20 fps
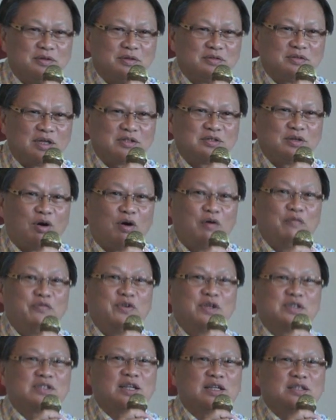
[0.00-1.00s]
such an
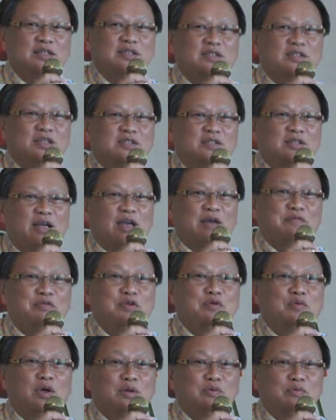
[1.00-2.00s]
obvious statistics that
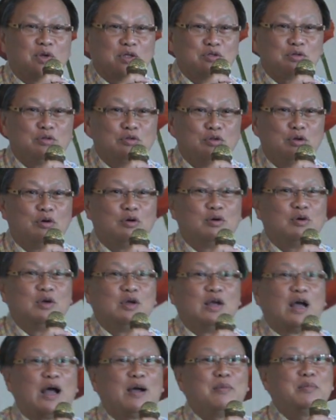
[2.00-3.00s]
everyone wants to know
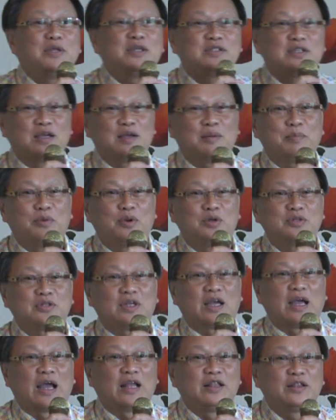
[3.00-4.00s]
how many Singaporeans
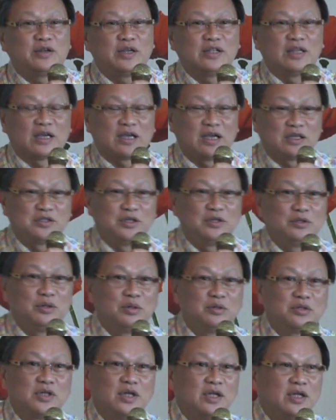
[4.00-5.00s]
are entering the
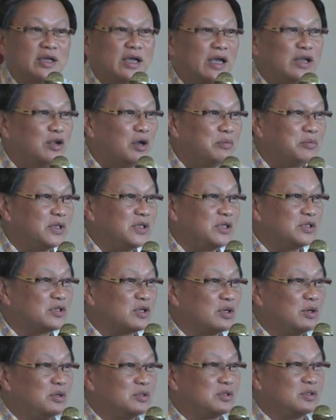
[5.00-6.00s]
casinos cannot be
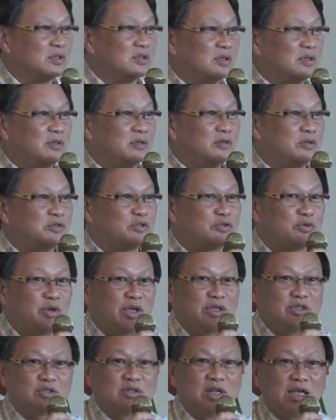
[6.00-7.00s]
disclosed.
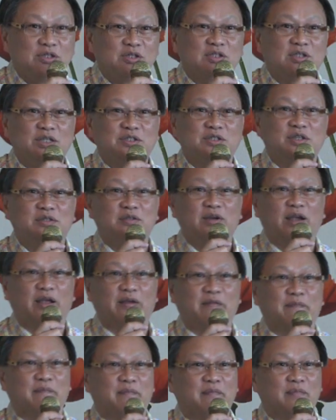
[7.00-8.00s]
Strange legislation,
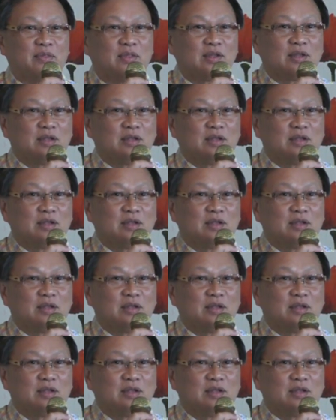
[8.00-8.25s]
right?